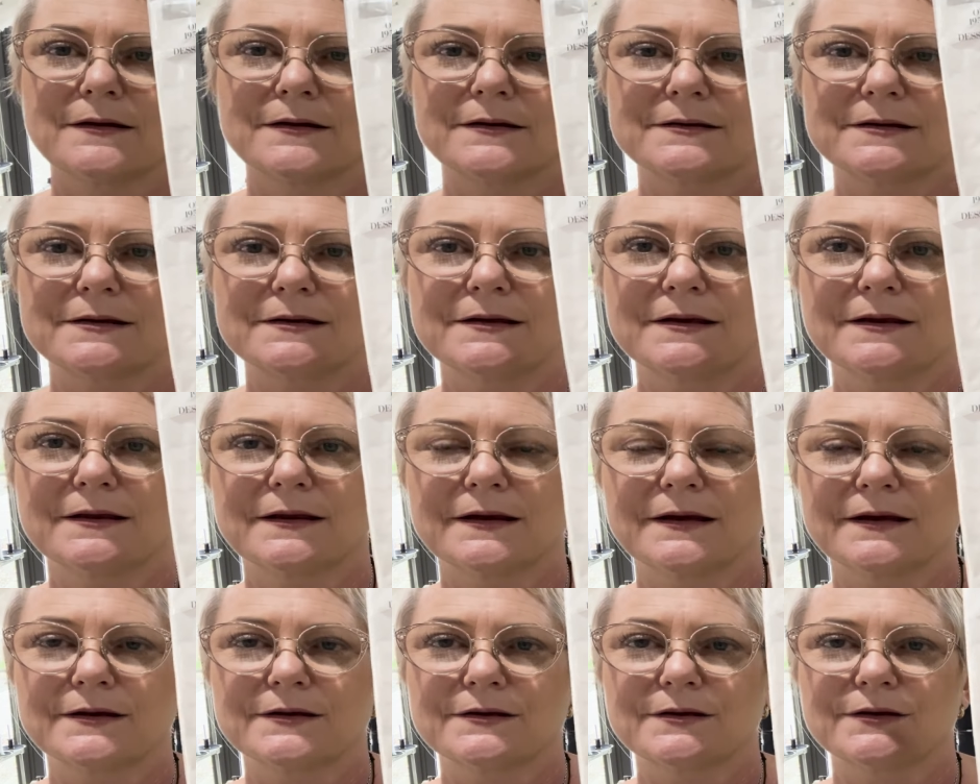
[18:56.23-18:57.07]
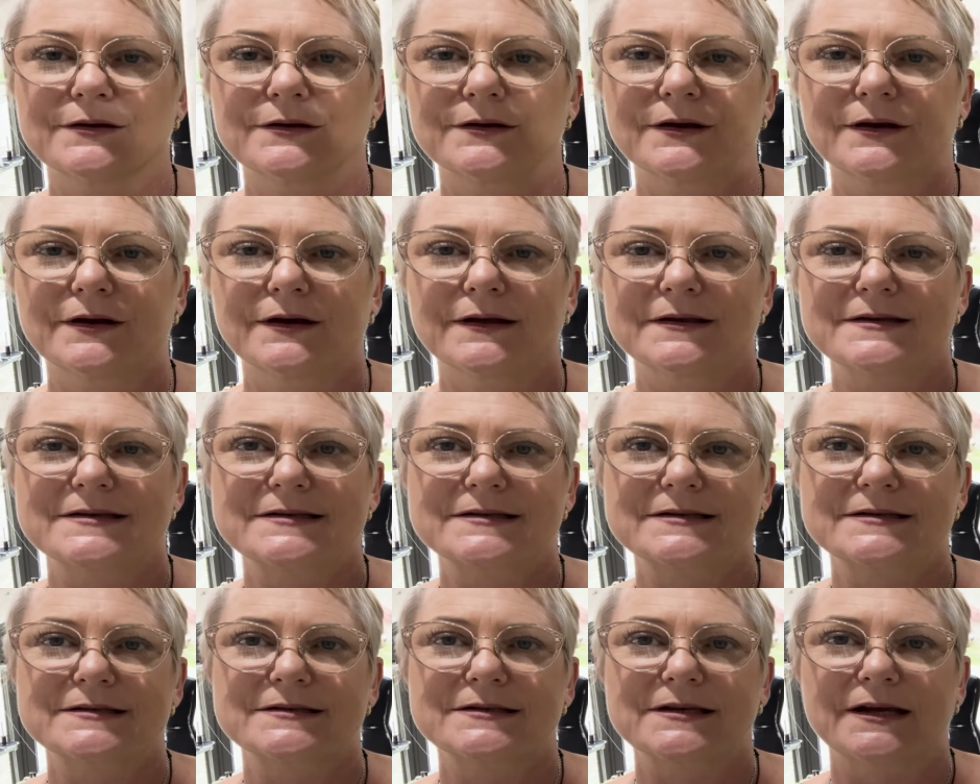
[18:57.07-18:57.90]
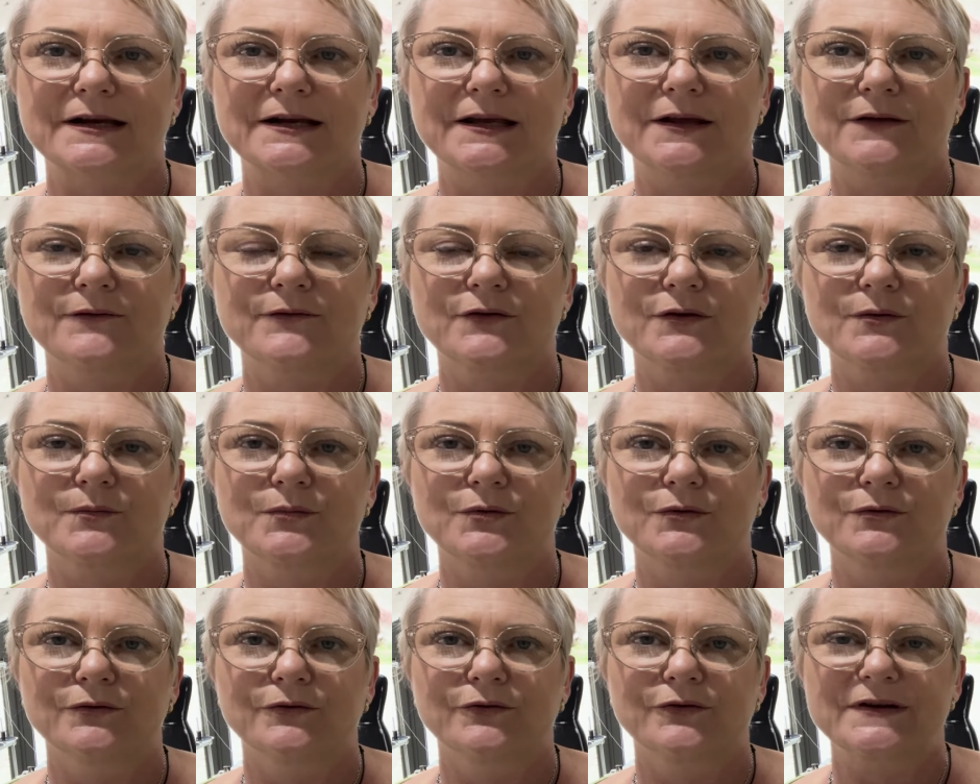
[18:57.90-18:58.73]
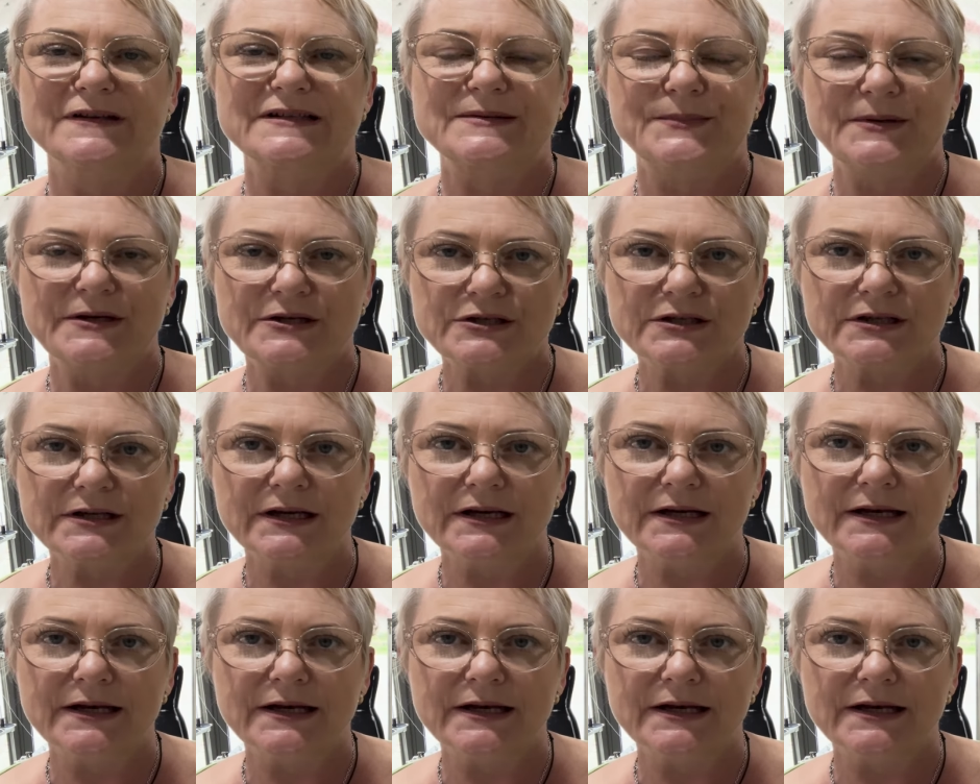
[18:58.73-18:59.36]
Don't you think it's stunning for a ball dress, especially